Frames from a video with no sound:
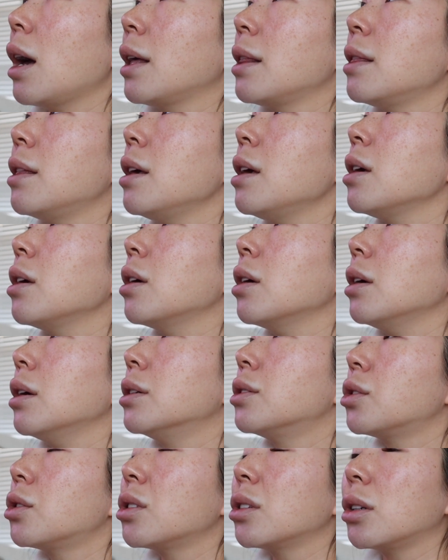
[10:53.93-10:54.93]
I think
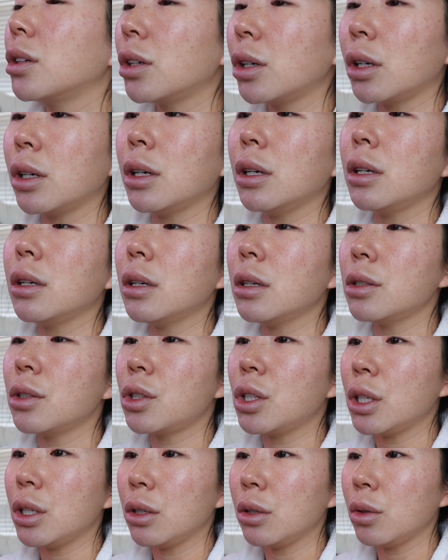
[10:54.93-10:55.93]
it's good
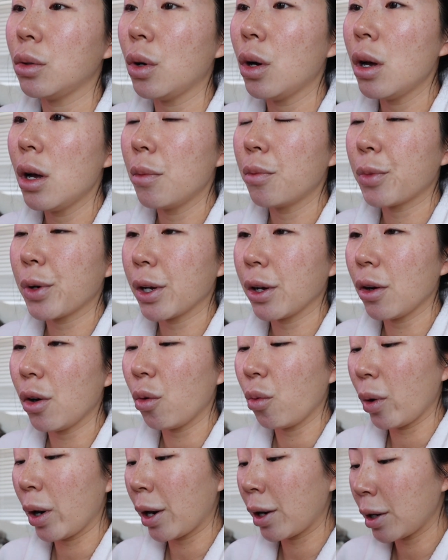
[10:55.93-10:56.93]
to bring
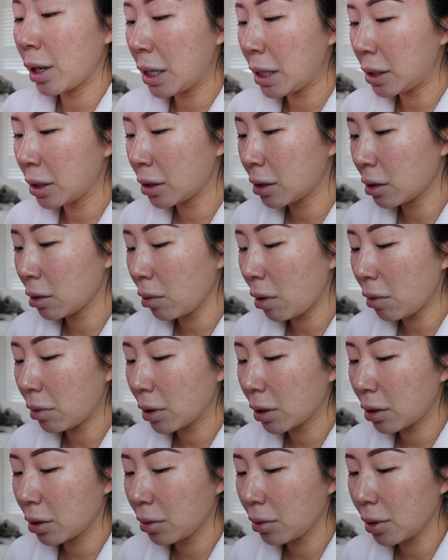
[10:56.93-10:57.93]
awareness to what
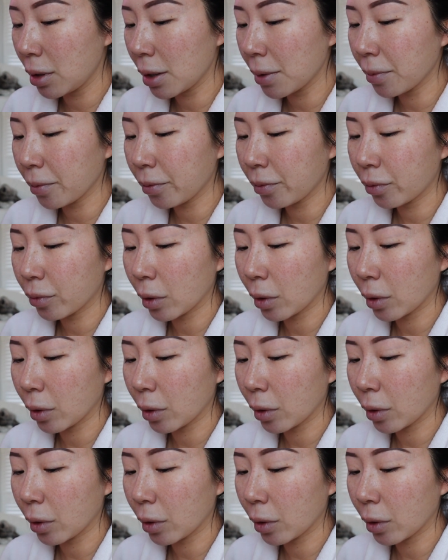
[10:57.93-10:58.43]
we're doing